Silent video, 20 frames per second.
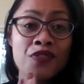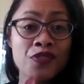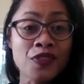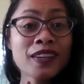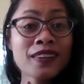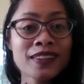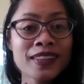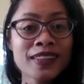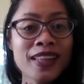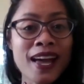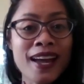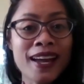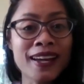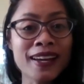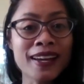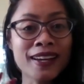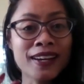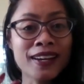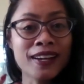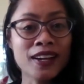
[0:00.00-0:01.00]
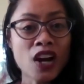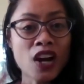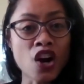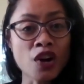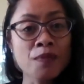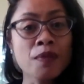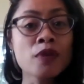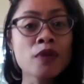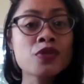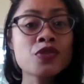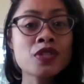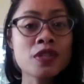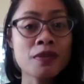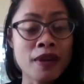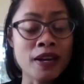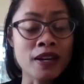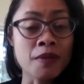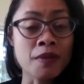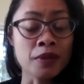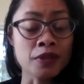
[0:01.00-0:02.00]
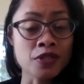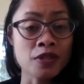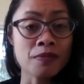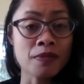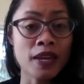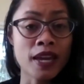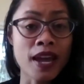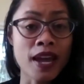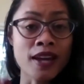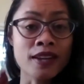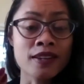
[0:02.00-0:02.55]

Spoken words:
feel like are most amenable to me.